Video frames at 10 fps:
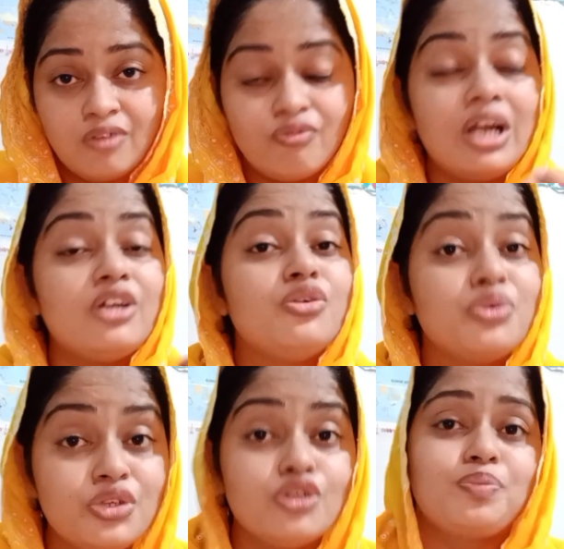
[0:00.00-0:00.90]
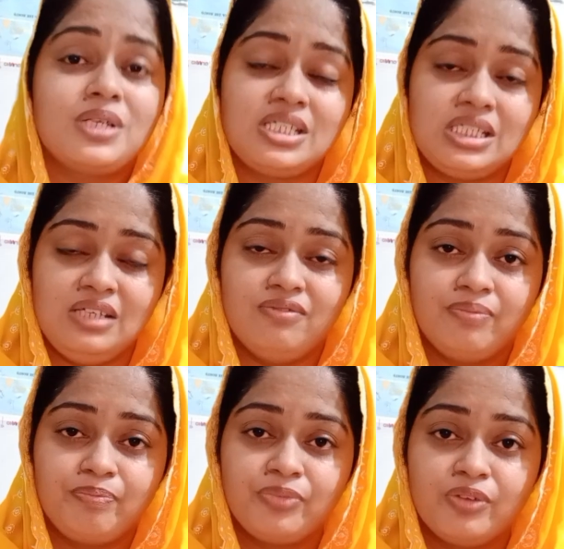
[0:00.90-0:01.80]
What do you perceive?
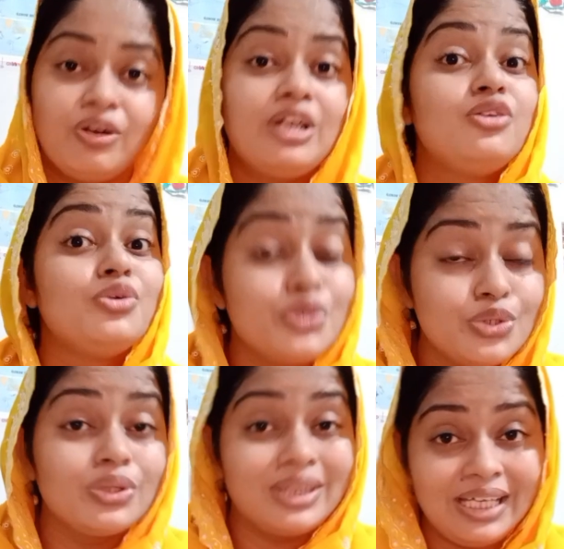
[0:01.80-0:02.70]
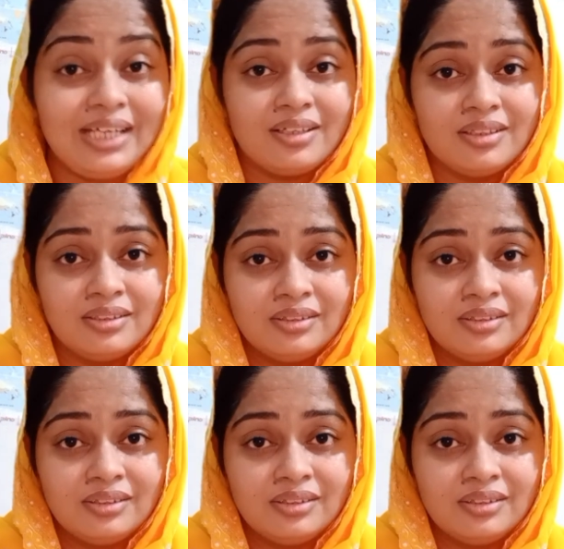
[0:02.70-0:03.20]
What do you think?